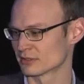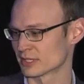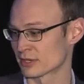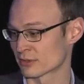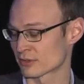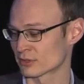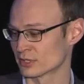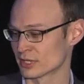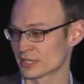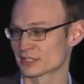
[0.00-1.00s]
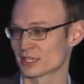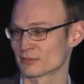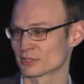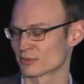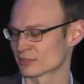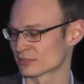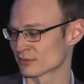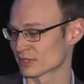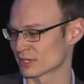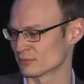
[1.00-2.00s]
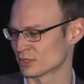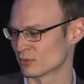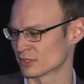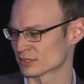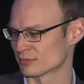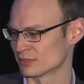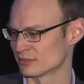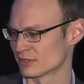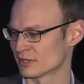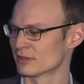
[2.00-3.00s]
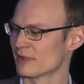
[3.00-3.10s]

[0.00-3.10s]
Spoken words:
now 30 lake sediment cores. I don't think anybody wants me to do that.